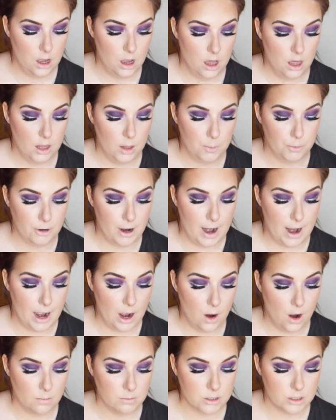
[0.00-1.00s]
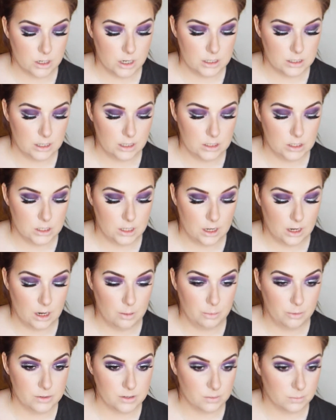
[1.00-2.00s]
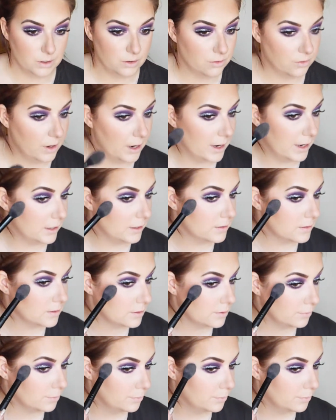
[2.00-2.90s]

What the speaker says: the brow, I'm just going to stick that to the high points of my face.